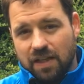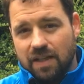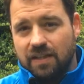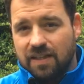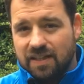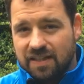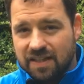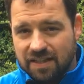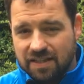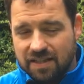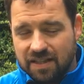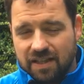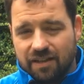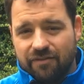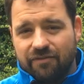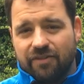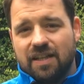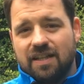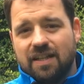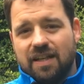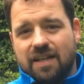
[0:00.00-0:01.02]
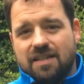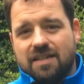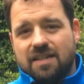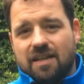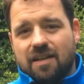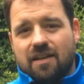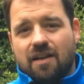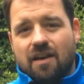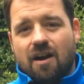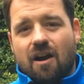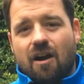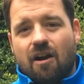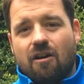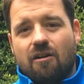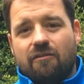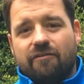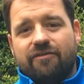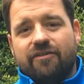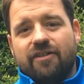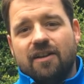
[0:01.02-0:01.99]
The sensitivity testing
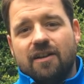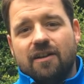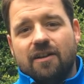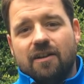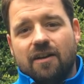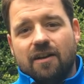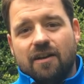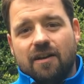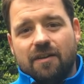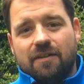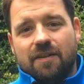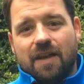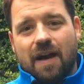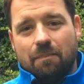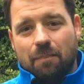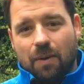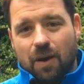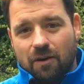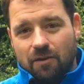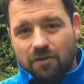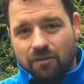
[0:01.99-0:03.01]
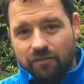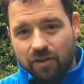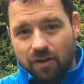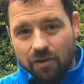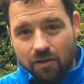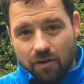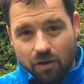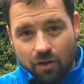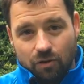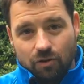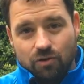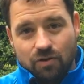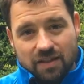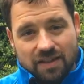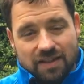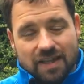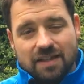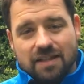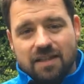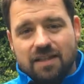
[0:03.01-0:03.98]
of that part of the culture and
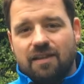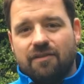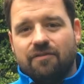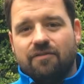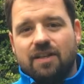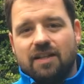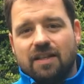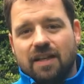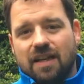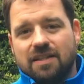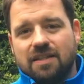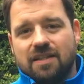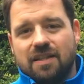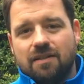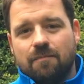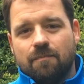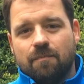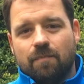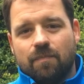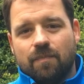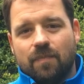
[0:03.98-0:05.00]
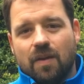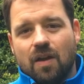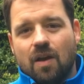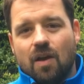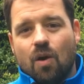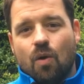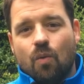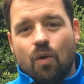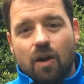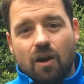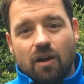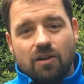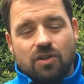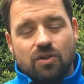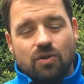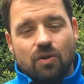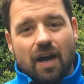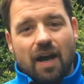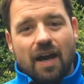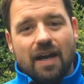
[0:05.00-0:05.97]
sensitivity testing will
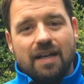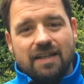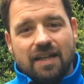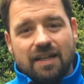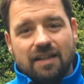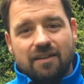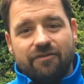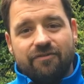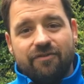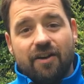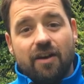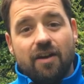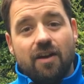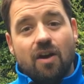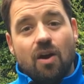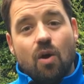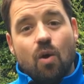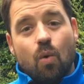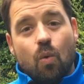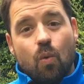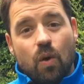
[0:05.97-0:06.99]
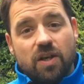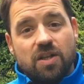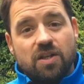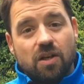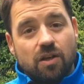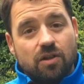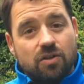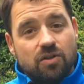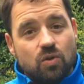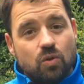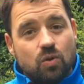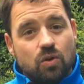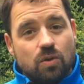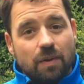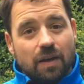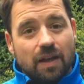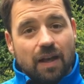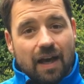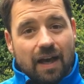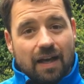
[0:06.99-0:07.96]
also identify which are
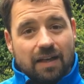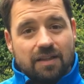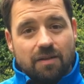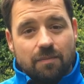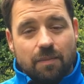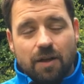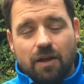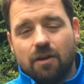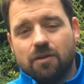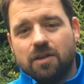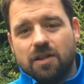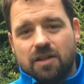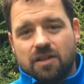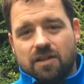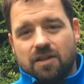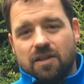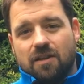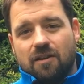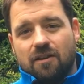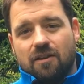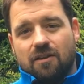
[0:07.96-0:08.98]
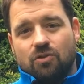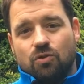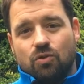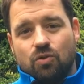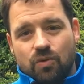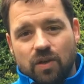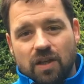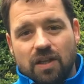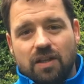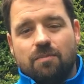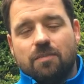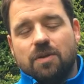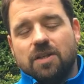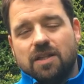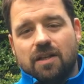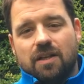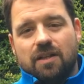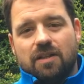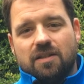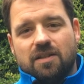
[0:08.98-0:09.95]
suitable antibiotics to treat the
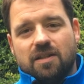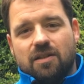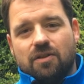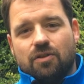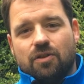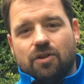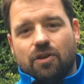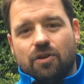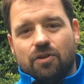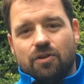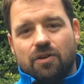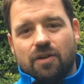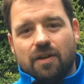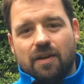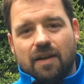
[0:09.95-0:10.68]
mastitis in your herd,